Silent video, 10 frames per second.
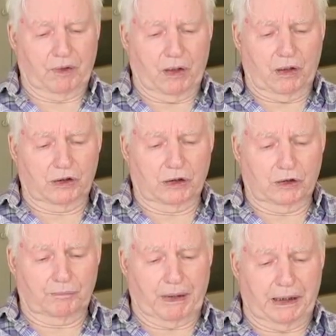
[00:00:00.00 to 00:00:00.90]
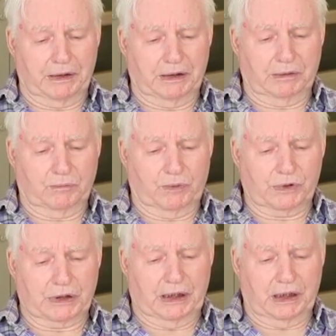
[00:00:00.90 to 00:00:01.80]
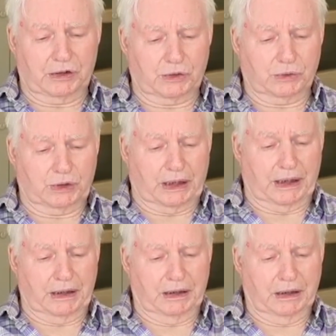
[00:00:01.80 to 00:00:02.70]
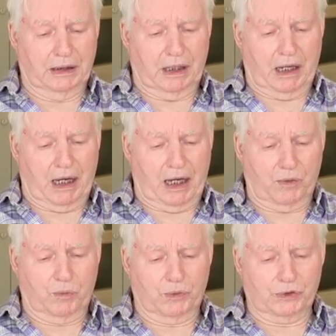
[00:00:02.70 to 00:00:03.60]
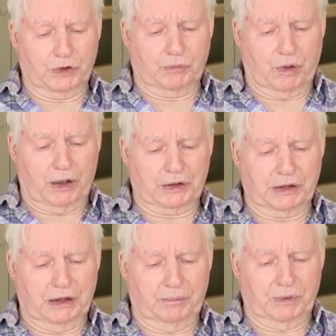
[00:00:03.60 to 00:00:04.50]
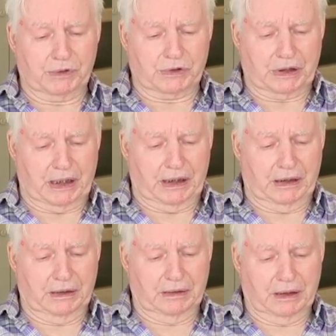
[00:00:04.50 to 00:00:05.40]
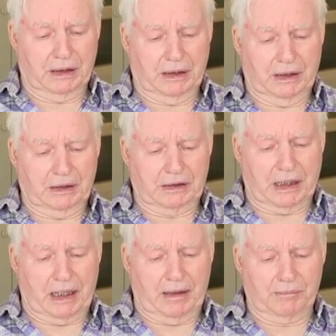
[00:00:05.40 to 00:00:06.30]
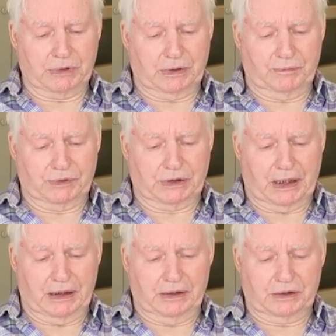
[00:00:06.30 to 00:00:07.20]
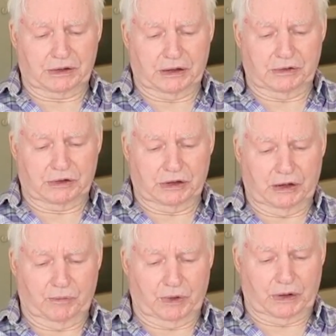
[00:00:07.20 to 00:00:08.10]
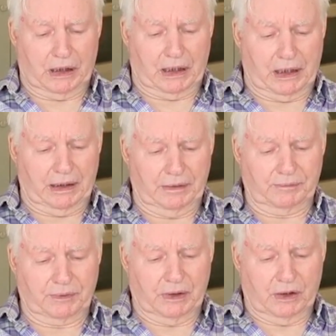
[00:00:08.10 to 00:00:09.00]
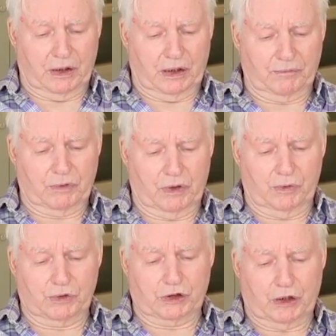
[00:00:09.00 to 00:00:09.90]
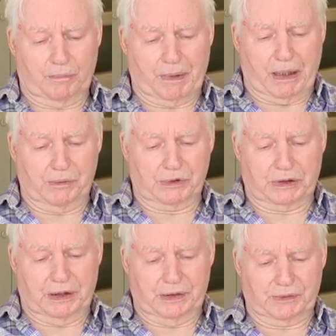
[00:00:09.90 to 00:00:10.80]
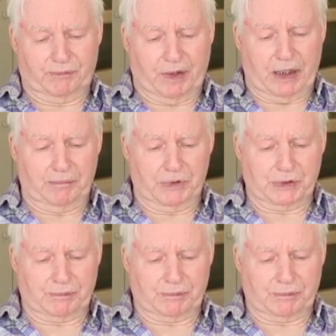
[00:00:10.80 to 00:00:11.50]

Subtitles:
Arnold Bennett was here today, I wonder what he would say. Times have changed since he was alive and wrote about his famous